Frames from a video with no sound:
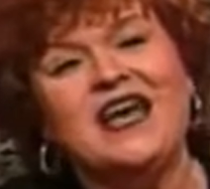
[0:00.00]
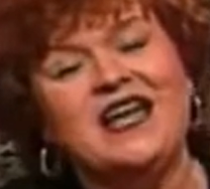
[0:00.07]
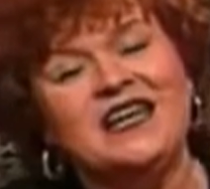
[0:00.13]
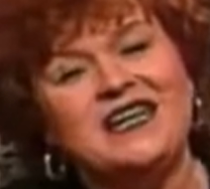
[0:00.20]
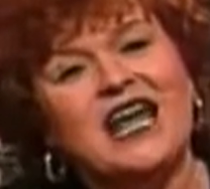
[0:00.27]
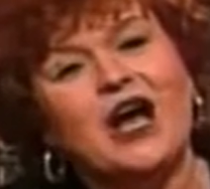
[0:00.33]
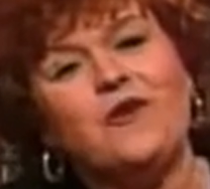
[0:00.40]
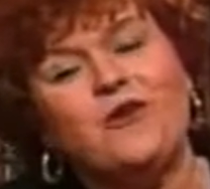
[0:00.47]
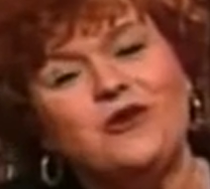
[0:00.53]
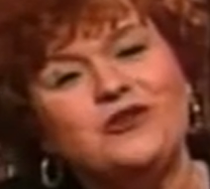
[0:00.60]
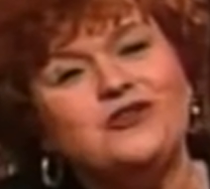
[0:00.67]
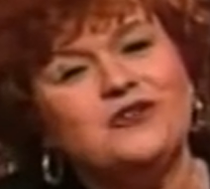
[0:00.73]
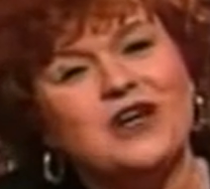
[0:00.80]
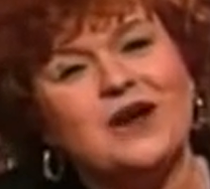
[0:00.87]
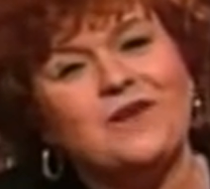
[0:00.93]
Now,
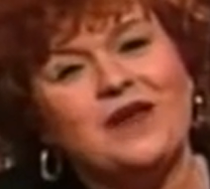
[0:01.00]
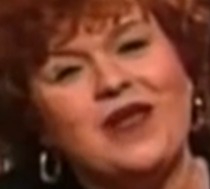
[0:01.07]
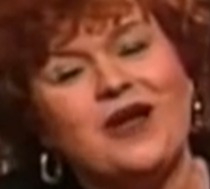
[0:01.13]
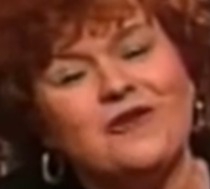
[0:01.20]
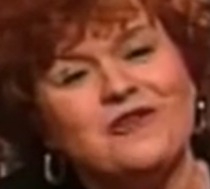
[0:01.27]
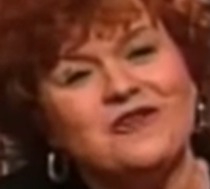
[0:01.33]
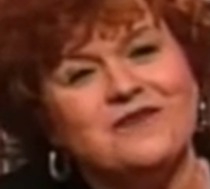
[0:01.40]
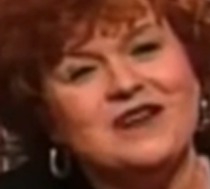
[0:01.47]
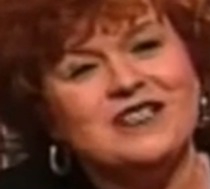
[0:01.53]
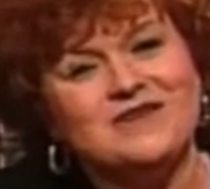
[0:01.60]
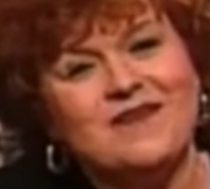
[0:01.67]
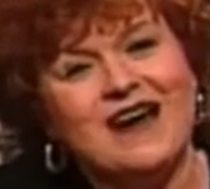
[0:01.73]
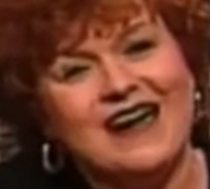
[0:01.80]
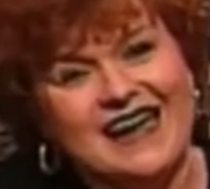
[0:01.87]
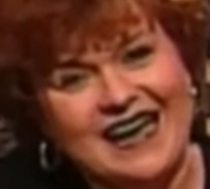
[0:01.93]
won't you come along with me to
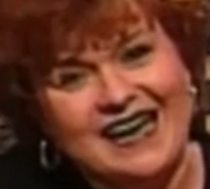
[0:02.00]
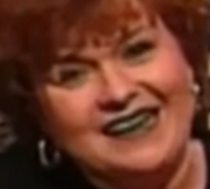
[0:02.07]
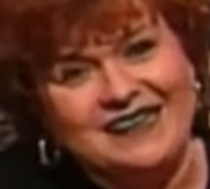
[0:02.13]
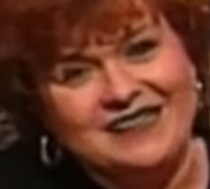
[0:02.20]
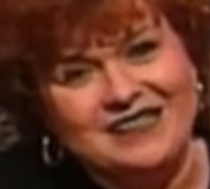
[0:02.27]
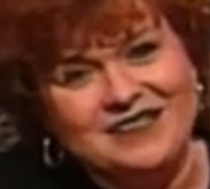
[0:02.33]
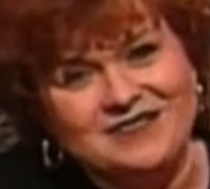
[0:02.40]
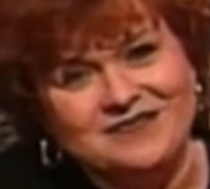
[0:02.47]
my attic?